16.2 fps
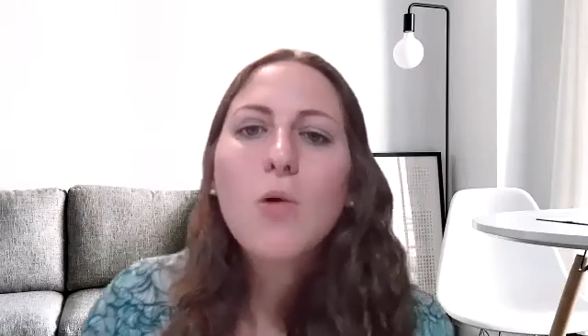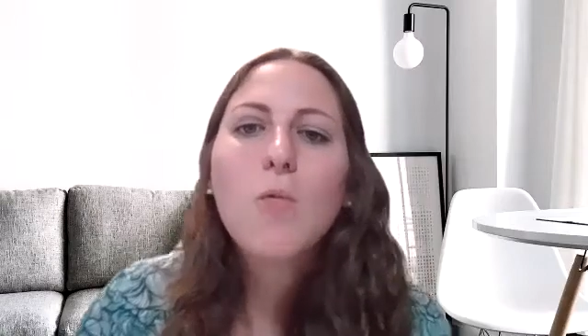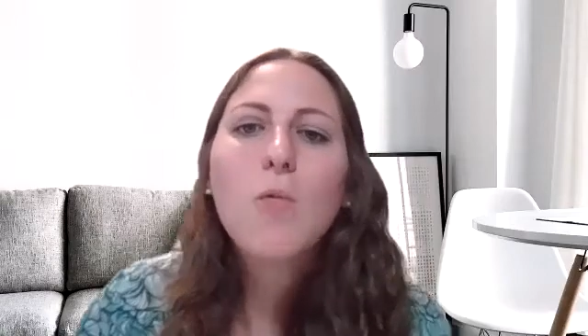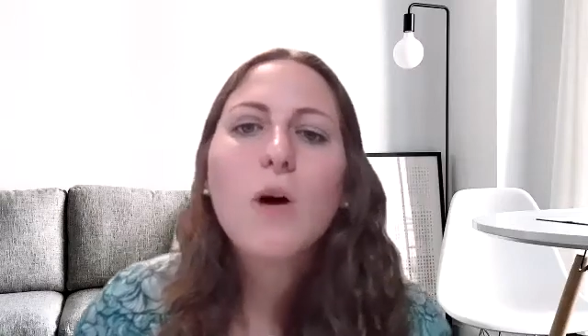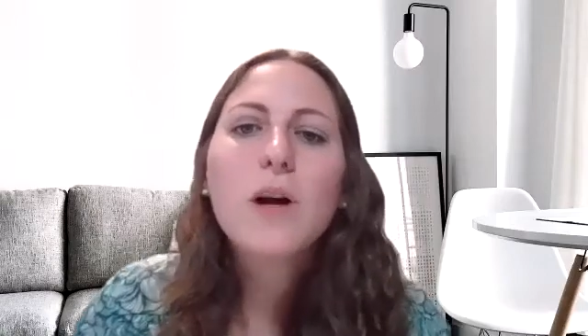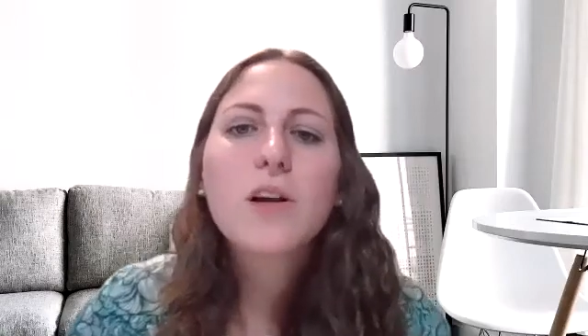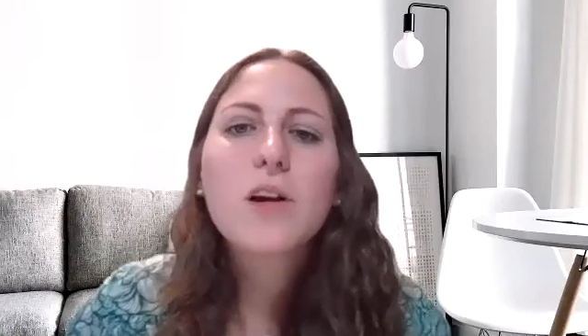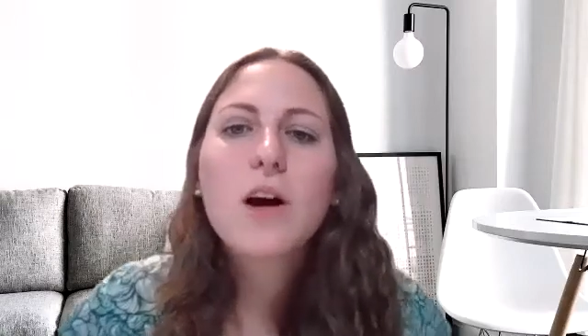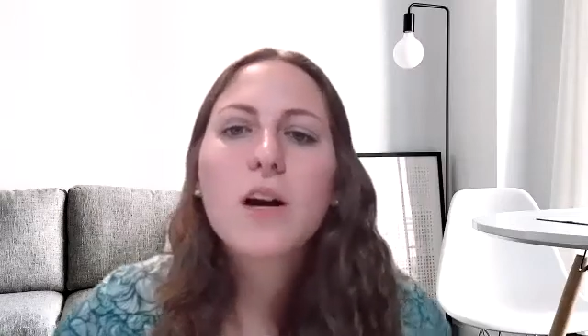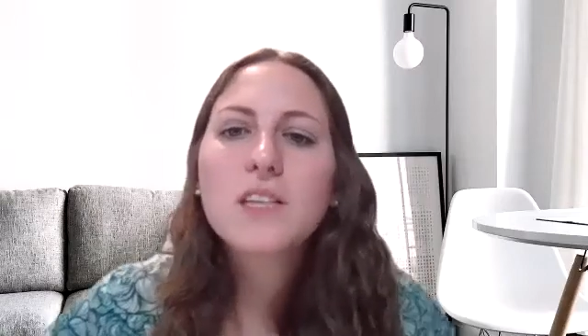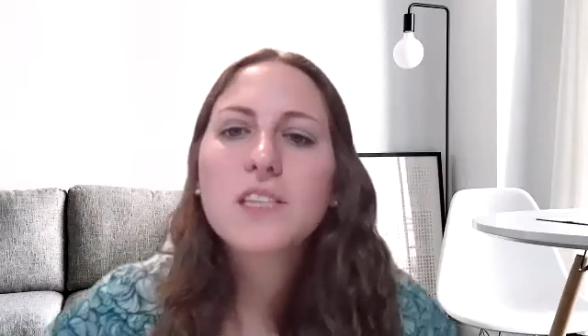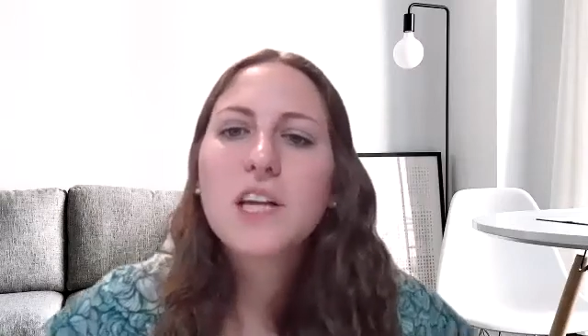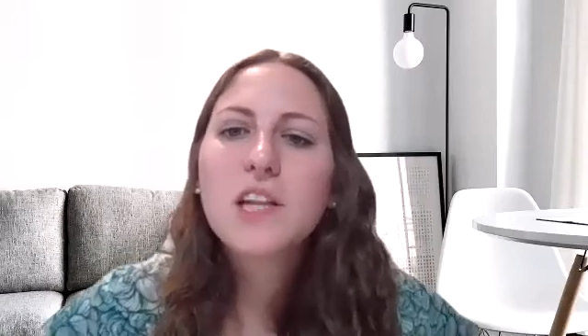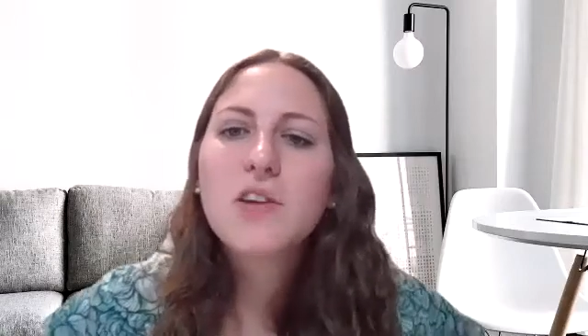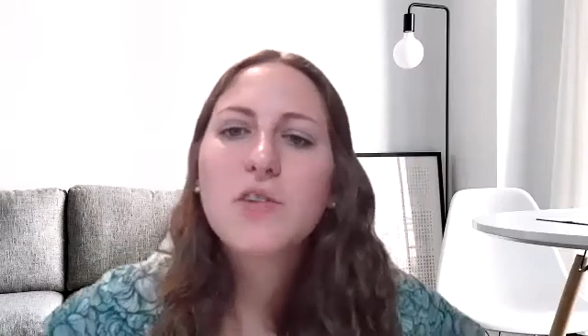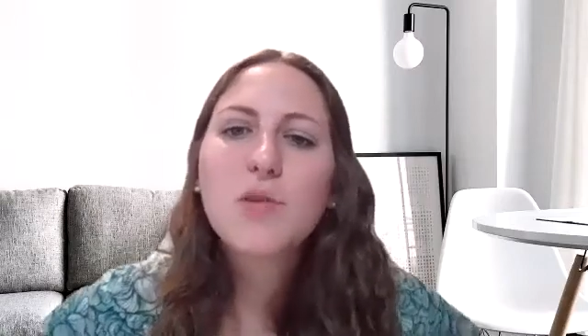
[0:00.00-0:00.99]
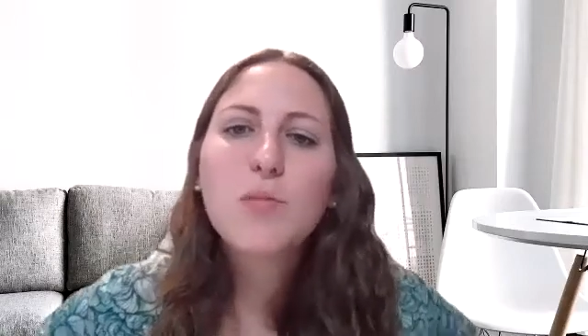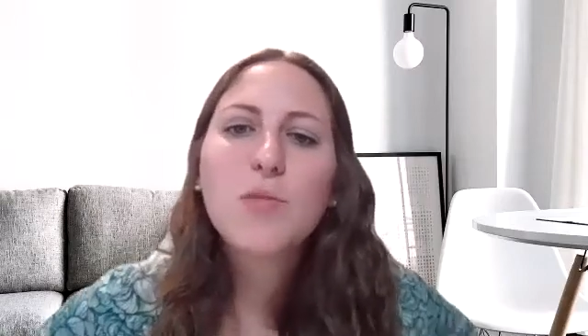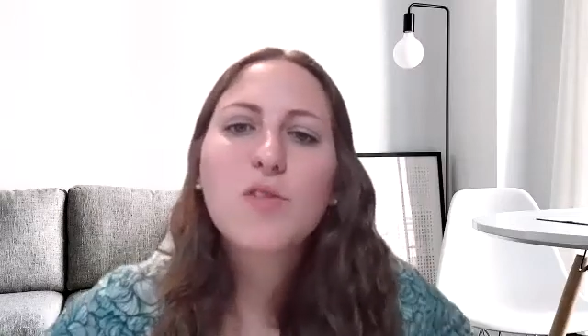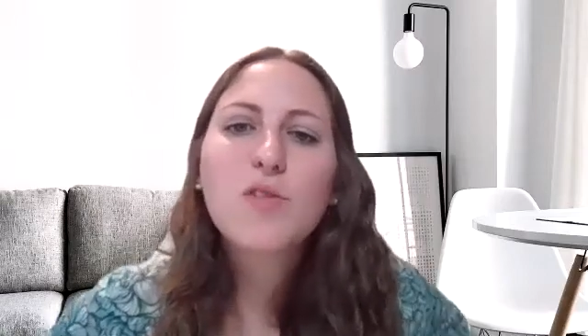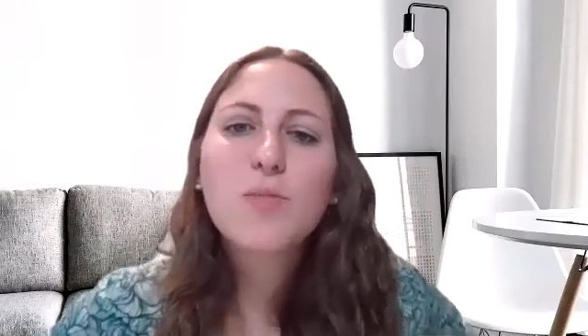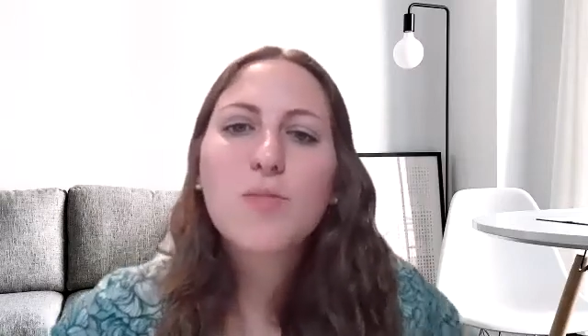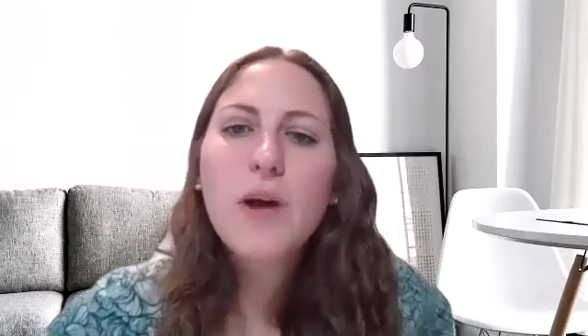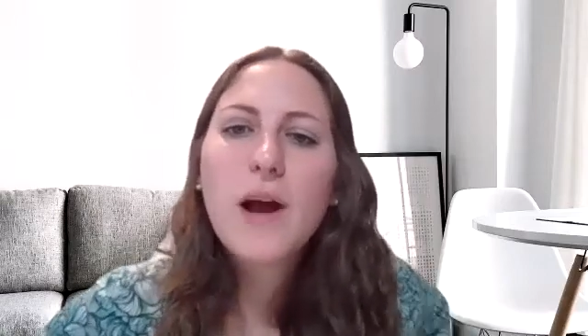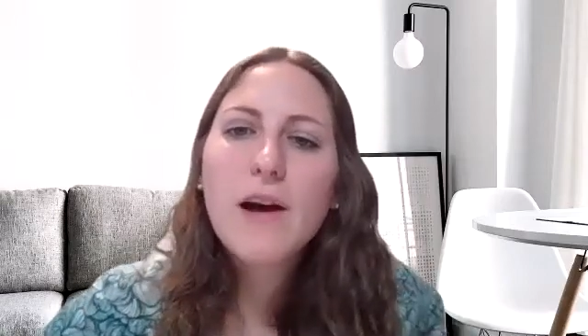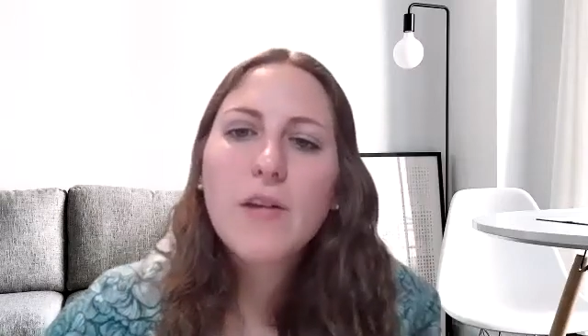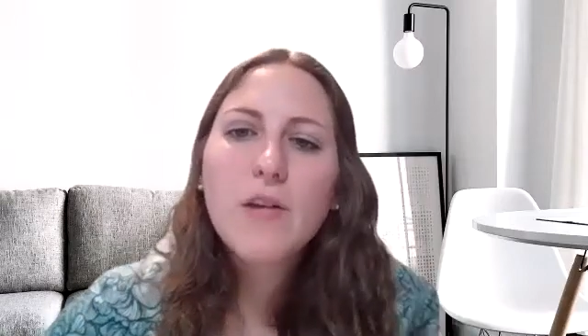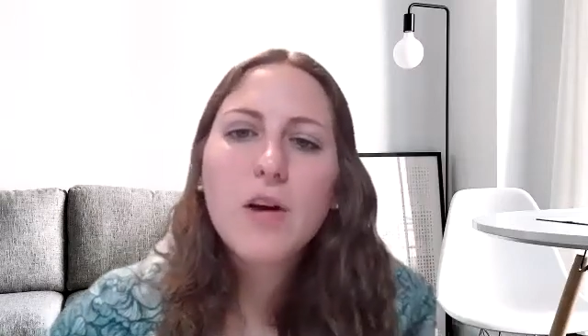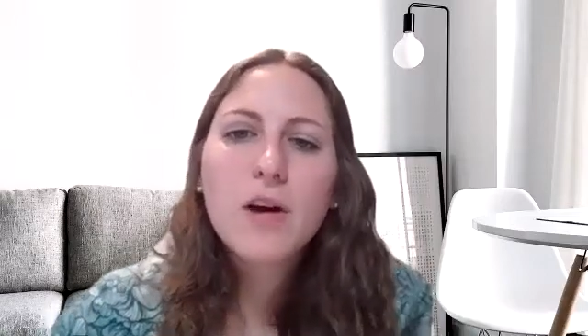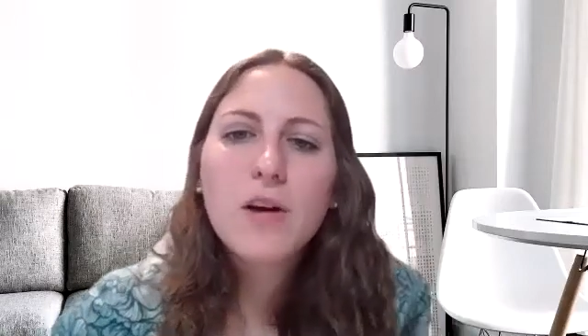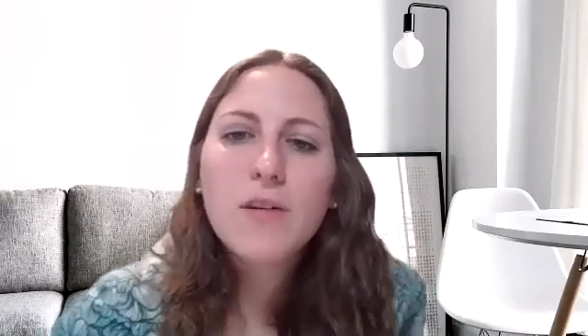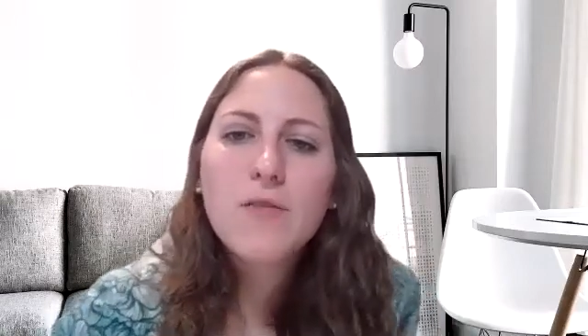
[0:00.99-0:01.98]
What cocktail are you most
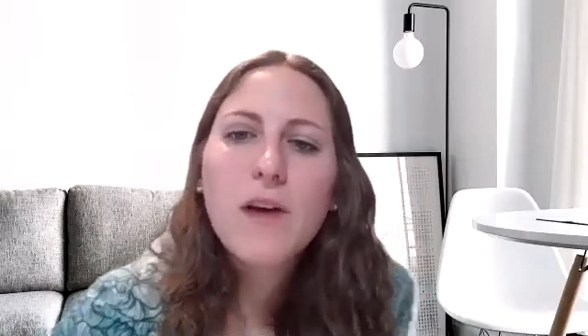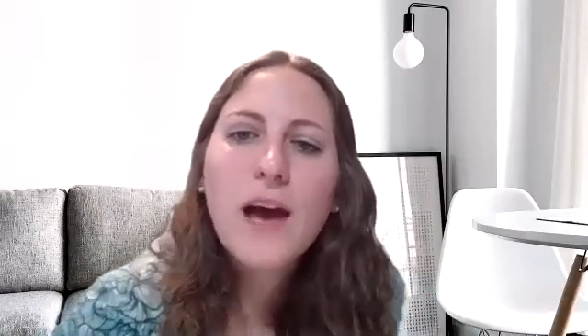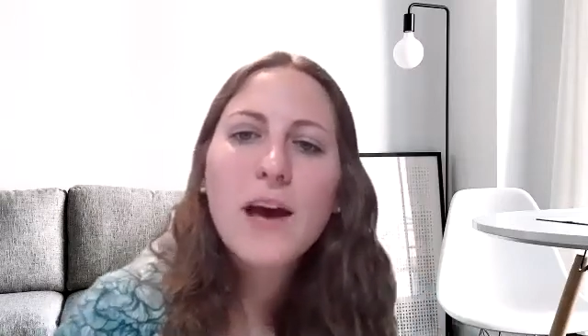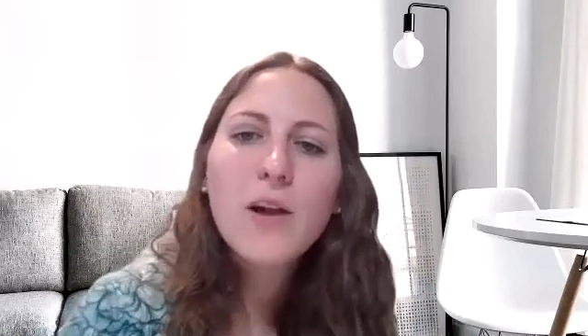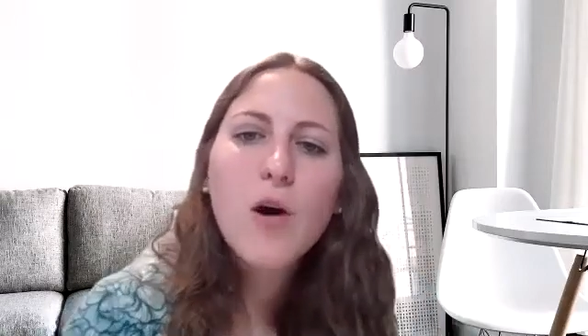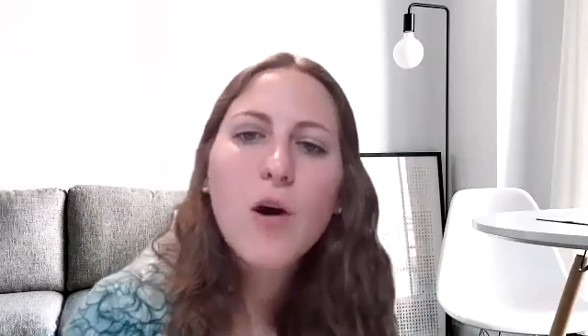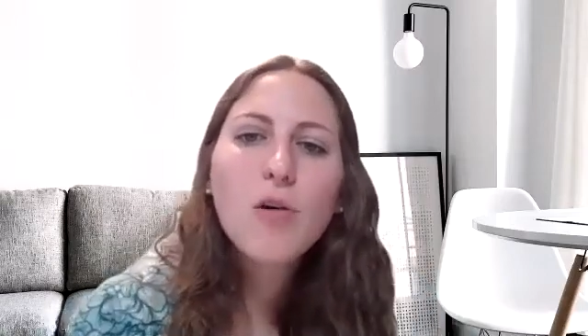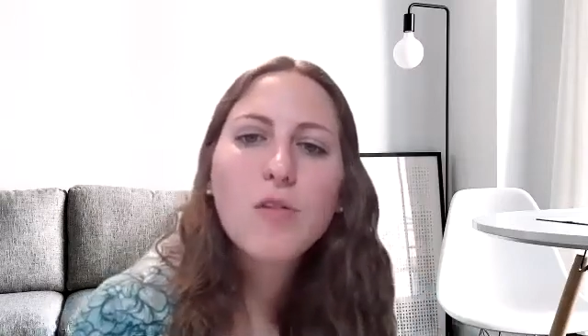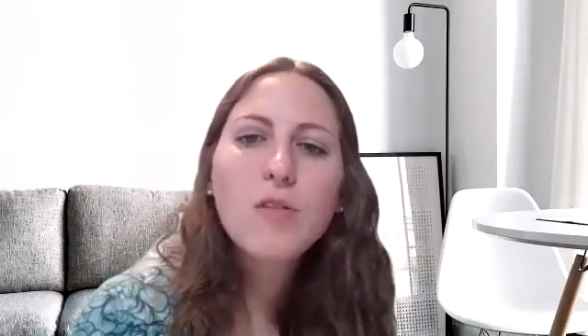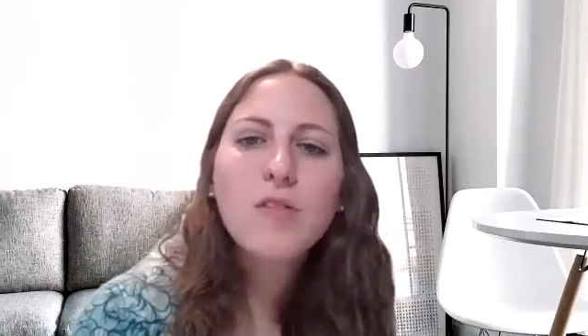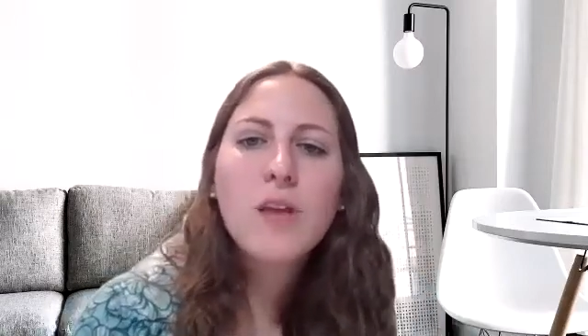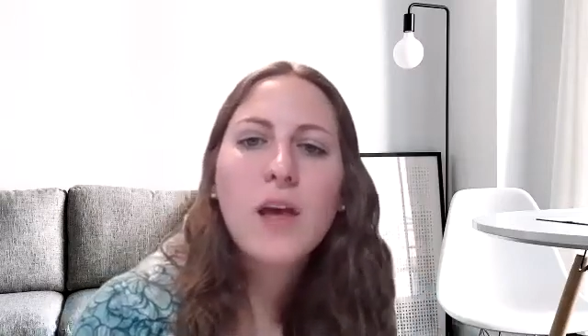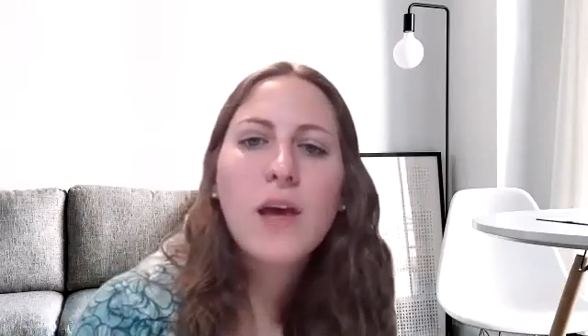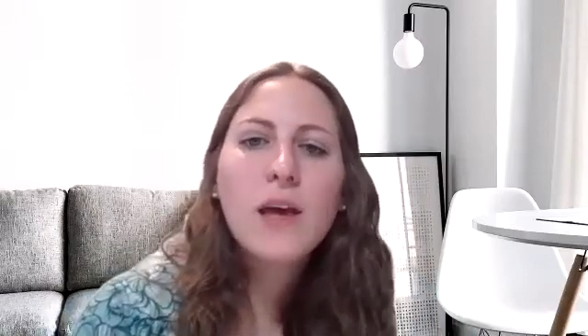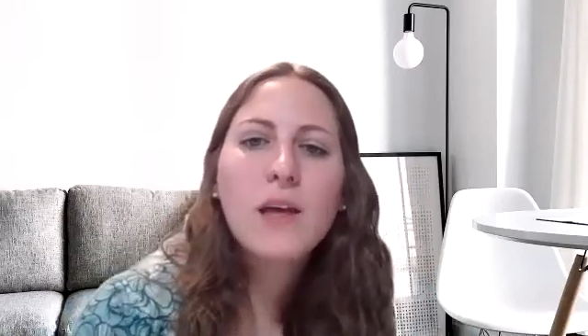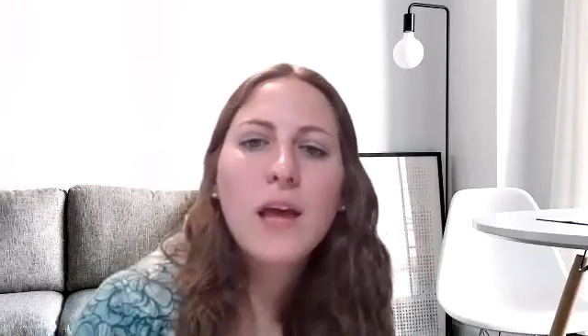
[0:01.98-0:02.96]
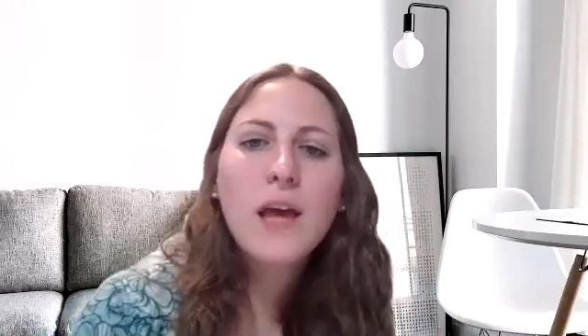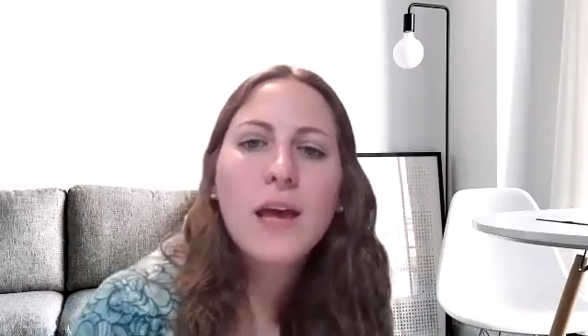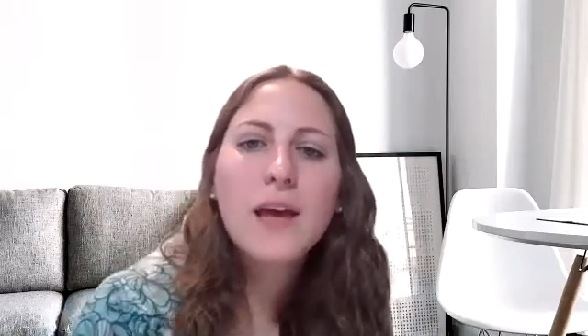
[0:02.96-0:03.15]
proud of at Allset,